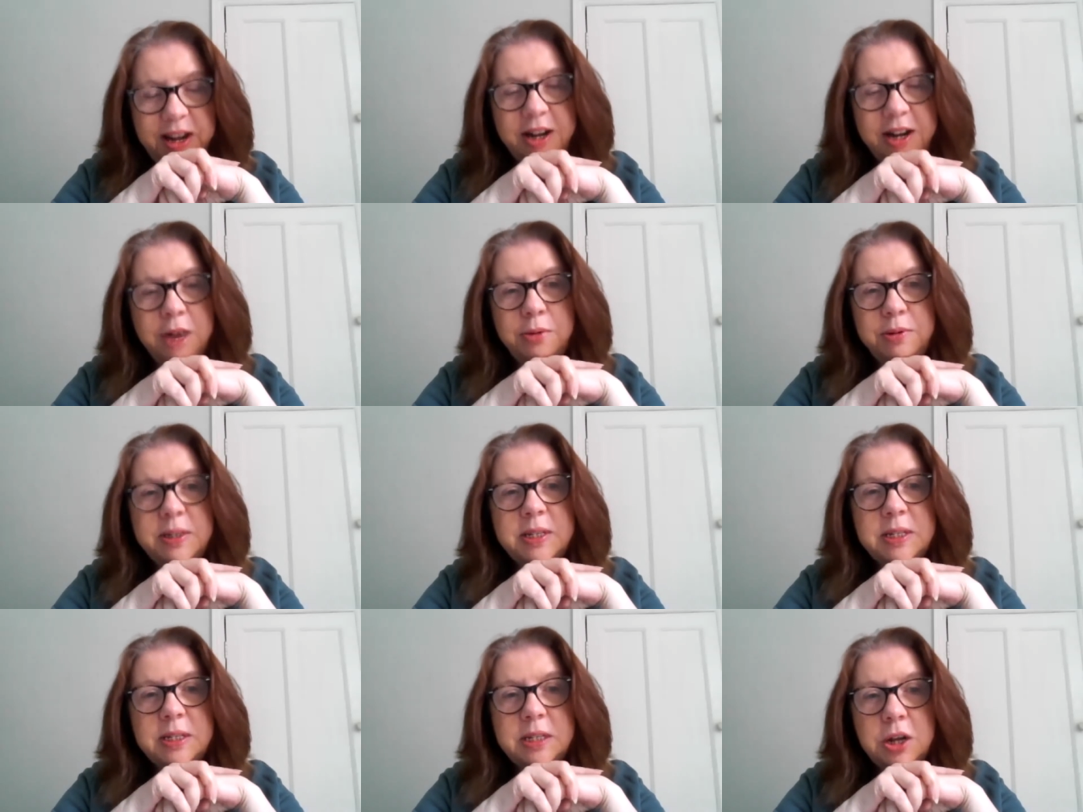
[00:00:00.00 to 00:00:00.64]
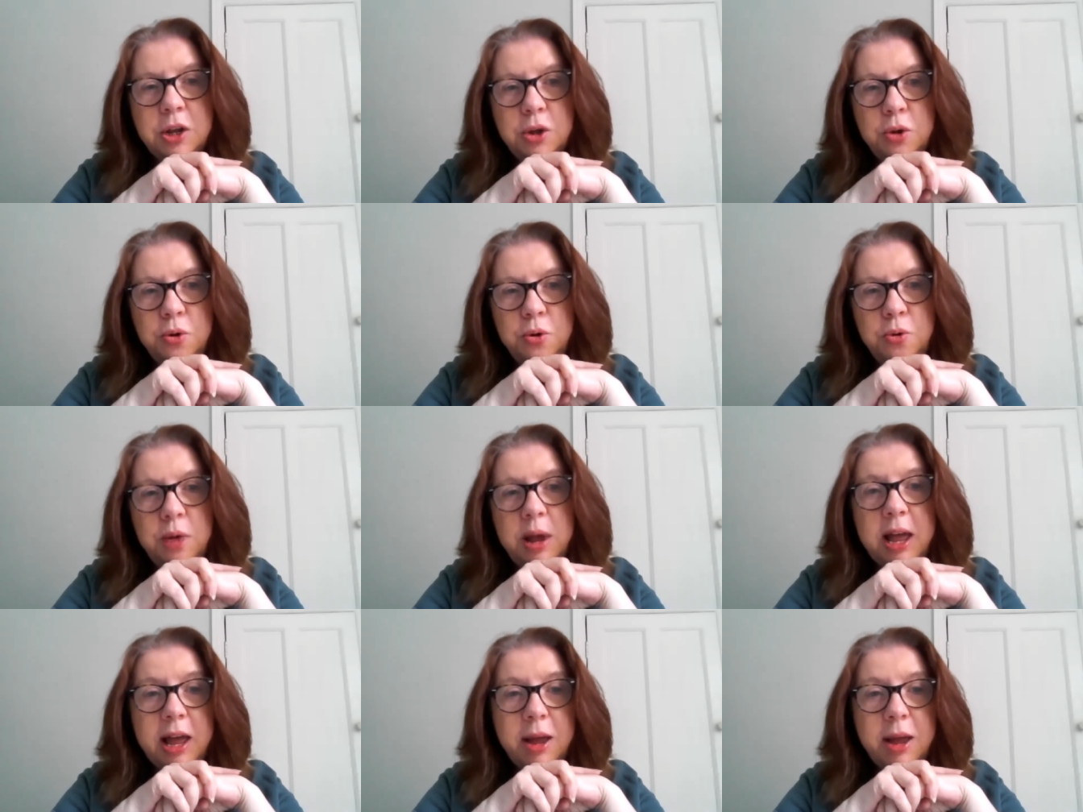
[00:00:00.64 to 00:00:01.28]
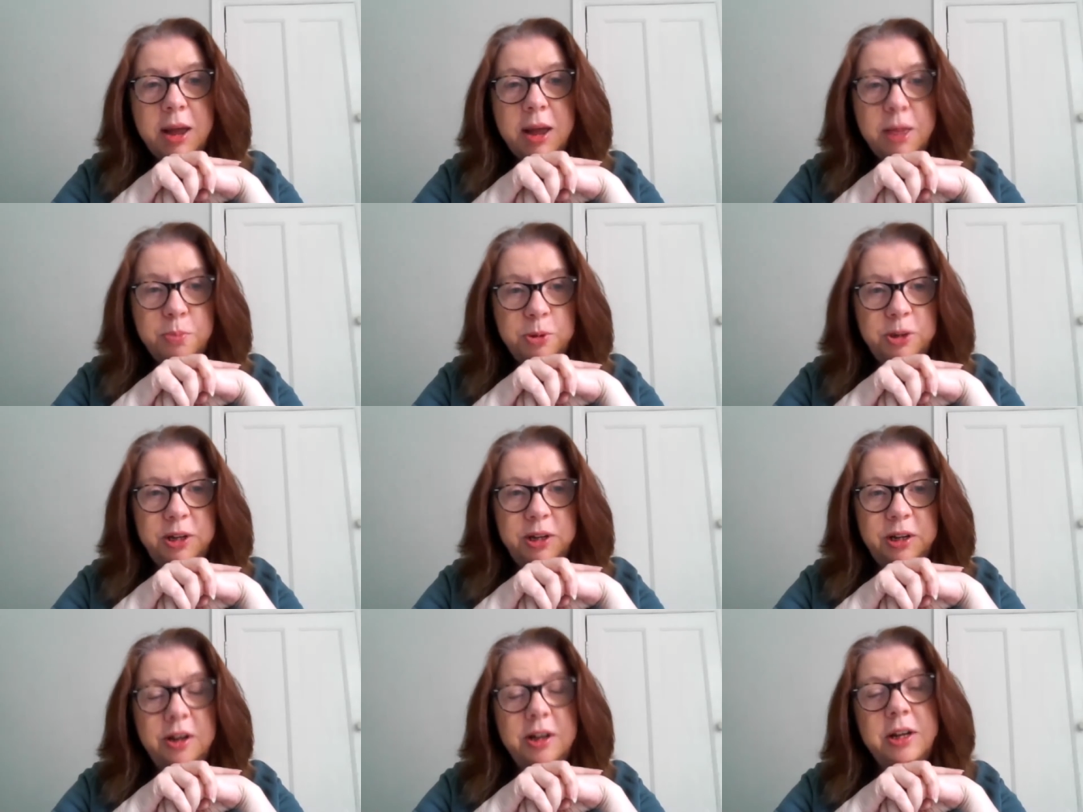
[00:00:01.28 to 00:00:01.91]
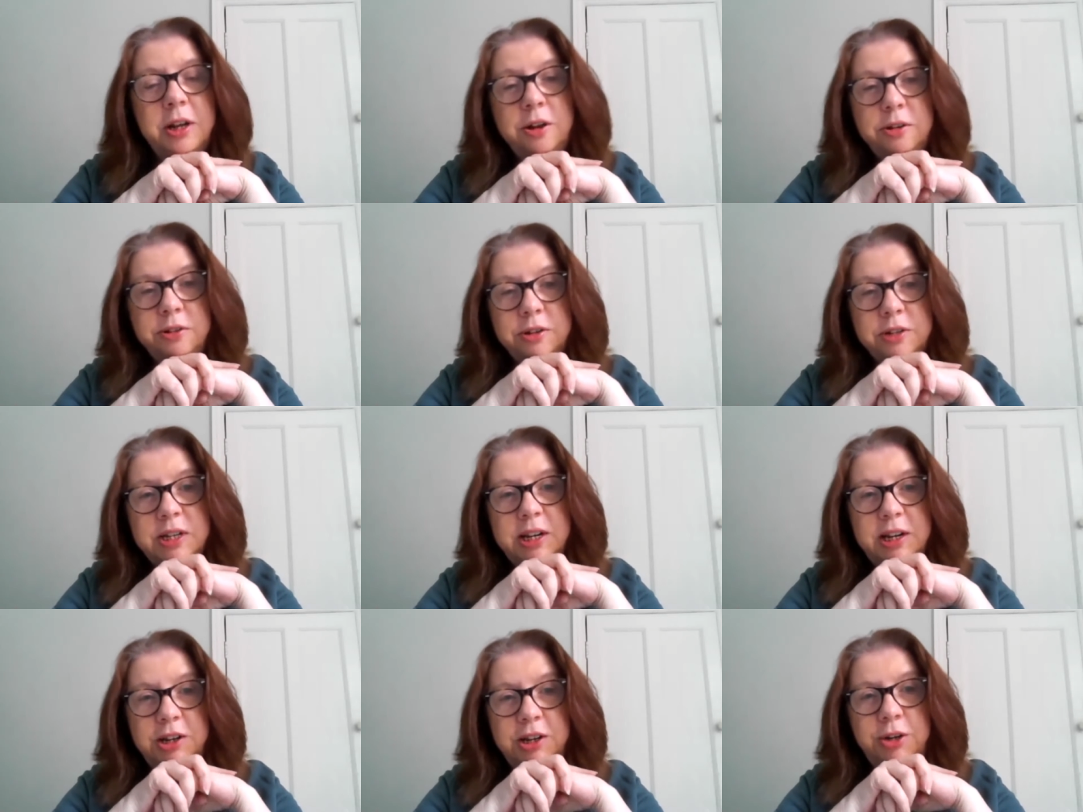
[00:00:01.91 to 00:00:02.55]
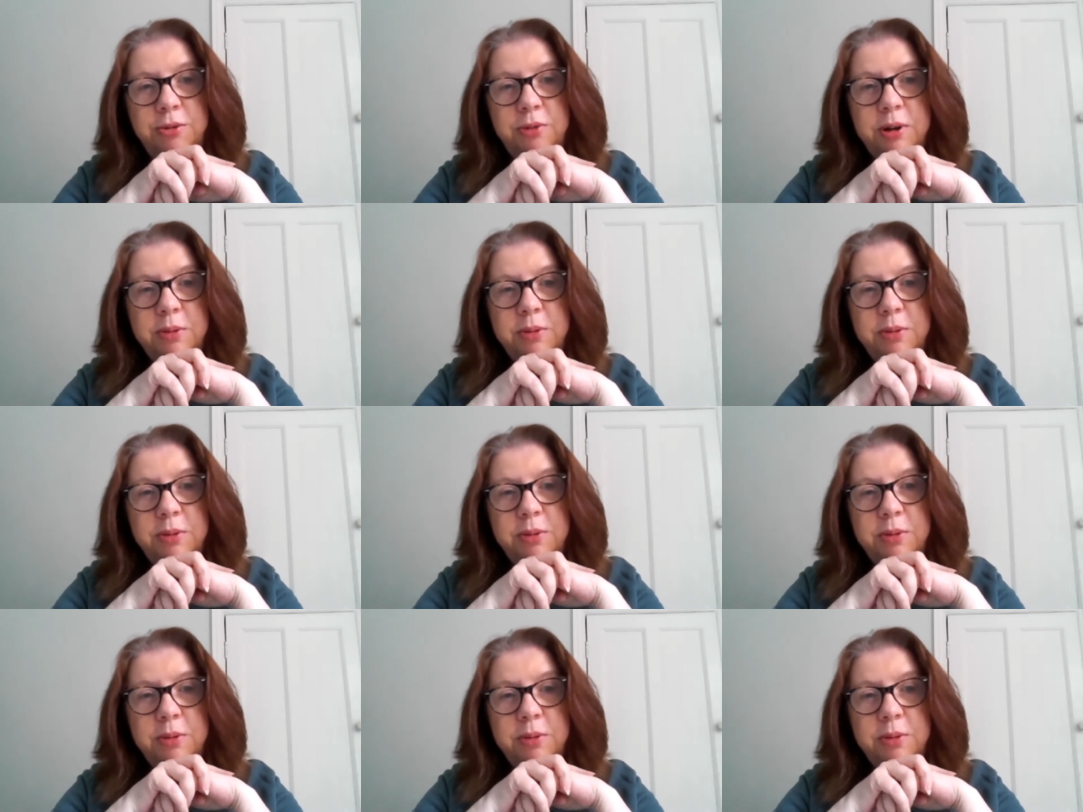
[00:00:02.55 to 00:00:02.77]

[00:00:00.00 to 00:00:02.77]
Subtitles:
and I was so happy, I can't tell you.